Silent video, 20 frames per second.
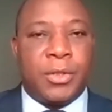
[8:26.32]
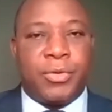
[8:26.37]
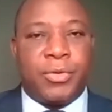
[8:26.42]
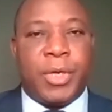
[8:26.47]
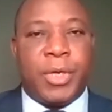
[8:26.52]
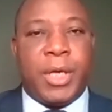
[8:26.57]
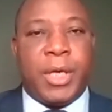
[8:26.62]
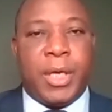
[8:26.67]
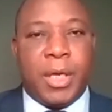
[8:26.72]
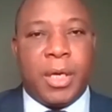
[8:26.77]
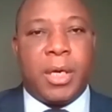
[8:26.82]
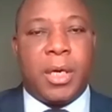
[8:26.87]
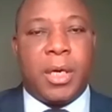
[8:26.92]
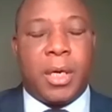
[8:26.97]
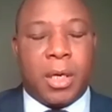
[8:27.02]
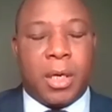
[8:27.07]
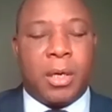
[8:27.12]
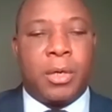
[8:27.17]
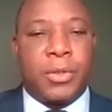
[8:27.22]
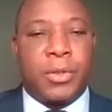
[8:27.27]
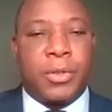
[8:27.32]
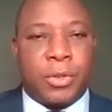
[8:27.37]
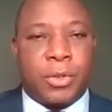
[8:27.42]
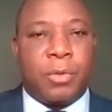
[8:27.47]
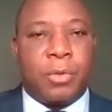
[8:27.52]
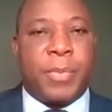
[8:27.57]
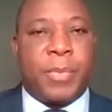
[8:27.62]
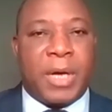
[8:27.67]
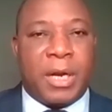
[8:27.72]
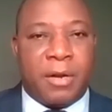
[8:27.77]
industry
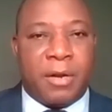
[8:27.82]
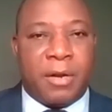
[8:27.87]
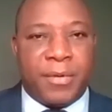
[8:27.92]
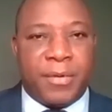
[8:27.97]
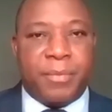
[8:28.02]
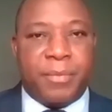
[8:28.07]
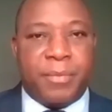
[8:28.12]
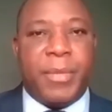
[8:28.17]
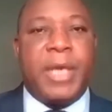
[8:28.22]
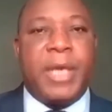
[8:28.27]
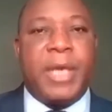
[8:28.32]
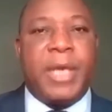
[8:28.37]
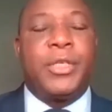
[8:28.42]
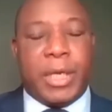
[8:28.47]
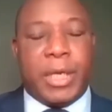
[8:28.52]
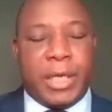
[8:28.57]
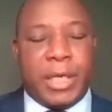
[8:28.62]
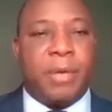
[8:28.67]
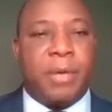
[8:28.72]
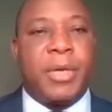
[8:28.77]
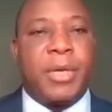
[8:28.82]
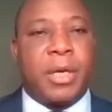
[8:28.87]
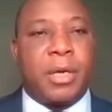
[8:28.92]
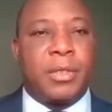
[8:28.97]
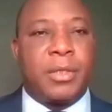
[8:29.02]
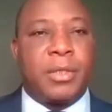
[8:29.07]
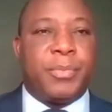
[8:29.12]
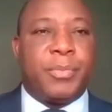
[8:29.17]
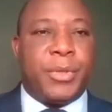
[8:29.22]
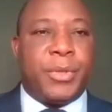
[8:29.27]
also part of a major
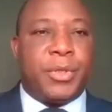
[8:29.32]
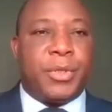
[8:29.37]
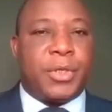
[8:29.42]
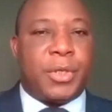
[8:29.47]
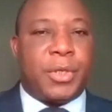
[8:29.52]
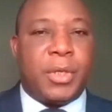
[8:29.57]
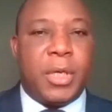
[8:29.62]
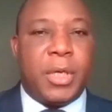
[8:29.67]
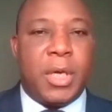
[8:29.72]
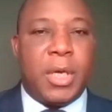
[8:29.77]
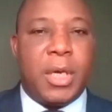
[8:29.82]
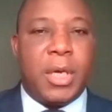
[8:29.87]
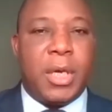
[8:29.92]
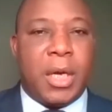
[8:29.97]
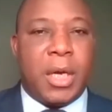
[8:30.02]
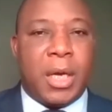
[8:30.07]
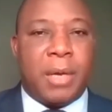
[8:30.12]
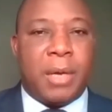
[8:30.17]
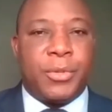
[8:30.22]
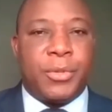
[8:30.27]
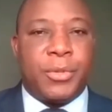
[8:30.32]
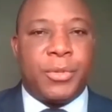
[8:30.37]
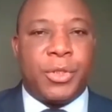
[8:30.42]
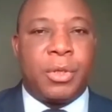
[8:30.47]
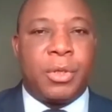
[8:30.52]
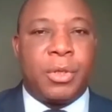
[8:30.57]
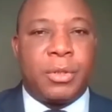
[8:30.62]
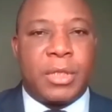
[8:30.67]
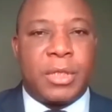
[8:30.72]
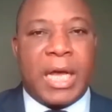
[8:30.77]
economic contributor.
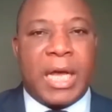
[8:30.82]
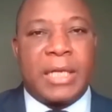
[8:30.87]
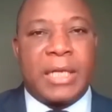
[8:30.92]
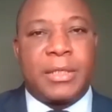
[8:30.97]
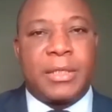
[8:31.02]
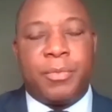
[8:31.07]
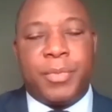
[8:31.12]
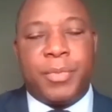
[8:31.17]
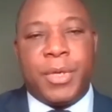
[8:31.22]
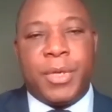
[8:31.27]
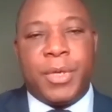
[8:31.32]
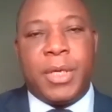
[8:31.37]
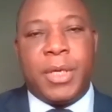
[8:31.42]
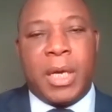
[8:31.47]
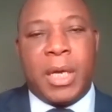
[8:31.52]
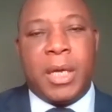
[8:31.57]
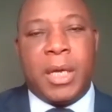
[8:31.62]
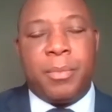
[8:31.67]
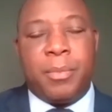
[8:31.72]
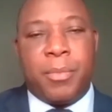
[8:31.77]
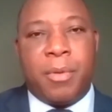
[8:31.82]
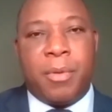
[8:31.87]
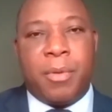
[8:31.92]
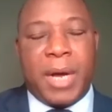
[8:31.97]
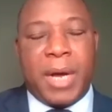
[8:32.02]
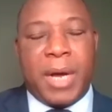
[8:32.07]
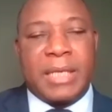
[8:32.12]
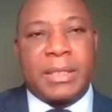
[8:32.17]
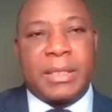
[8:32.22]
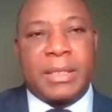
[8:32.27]
I'm sure that will be
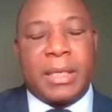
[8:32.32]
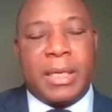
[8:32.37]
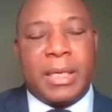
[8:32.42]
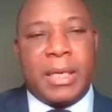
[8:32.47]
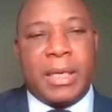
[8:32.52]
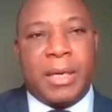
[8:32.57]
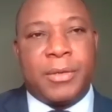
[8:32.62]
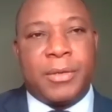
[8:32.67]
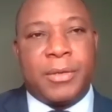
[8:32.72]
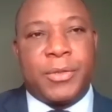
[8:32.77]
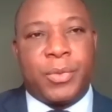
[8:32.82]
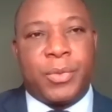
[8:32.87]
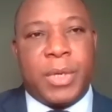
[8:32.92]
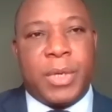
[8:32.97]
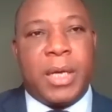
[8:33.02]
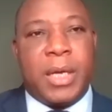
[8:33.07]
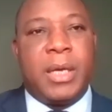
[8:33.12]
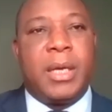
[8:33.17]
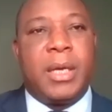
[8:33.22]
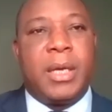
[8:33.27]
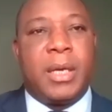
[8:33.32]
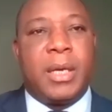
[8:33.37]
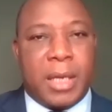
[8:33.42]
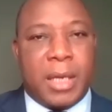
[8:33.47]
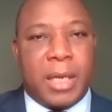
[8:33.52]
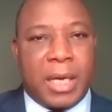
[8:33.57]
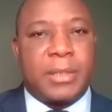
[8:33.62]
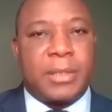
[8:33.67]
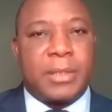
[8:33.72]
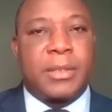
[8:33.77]
in Mombasa and
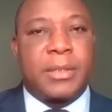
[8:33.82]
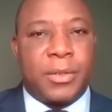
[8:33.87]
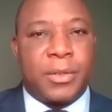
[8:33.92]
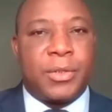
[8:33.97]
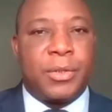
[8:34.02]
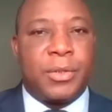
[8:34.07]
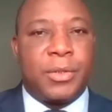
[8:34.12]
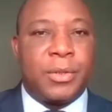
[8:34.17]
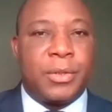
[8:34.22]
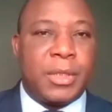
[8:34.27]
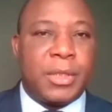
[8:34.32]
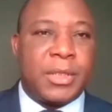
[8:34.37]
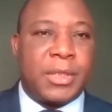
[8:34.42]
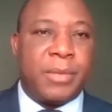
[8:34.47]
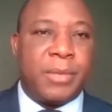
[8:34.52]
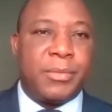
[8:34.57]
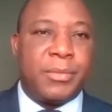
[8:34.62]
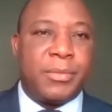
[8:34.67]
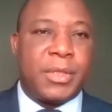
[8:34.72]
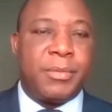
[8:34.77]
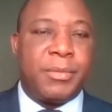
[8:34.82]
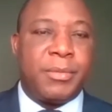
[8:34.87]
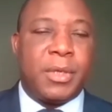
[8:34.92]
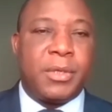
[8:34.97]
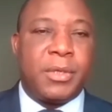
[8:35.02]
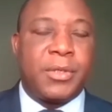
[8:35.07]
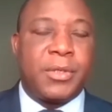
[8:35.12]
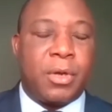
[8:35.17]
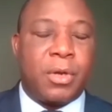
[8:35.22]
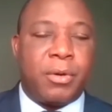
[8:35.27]
elsewhere. That's also the
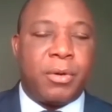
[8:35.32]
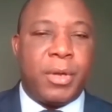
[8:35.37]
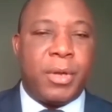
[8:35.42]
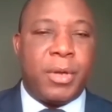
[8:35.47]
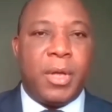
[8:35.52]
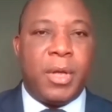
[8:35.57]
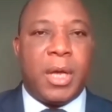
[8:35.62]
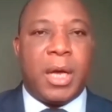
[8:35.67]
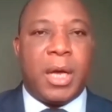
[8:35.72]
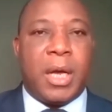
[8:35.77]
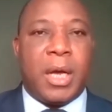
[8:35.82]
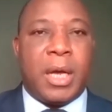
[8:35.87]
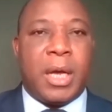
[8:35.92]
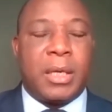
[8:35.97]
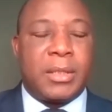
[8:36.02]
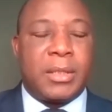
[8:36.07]
similar story.